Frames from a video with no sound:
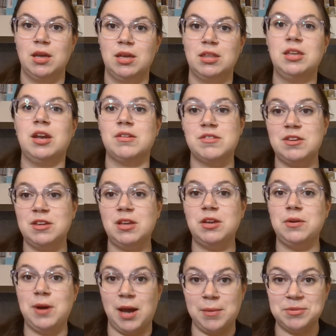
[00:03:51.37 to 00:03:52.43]
The next thing that
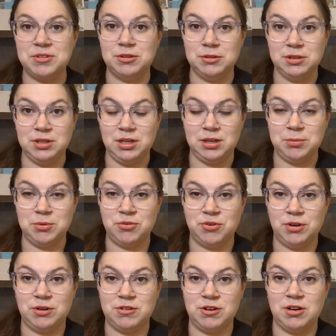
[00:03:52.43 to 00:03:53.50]
you absolutely need
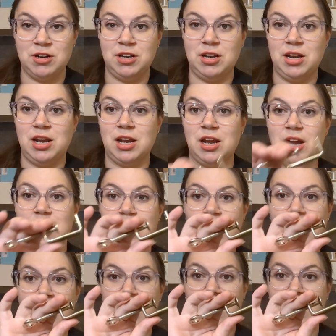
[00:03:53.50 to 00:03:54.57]
before you start knitting
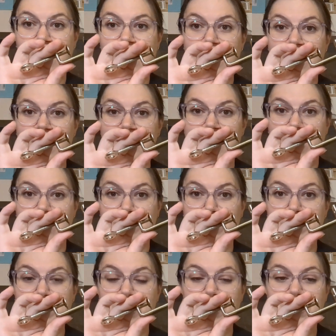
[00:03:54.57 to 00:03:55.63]
are
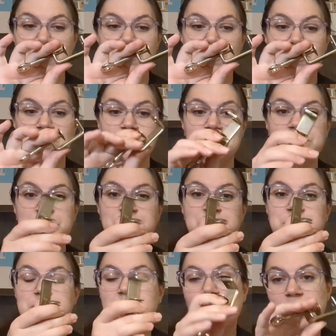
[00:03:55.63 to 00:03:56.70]
attachment bolts.
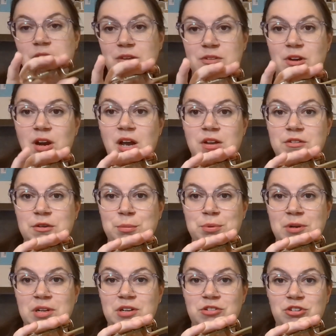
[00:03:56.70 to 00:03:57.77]
These are also
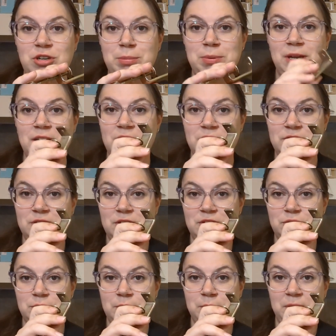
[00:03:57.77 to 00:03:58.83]
pretty cheap and easy
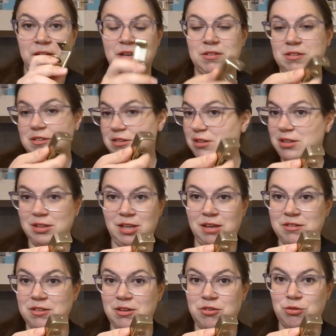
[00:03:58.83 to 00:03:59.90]
to replace, less than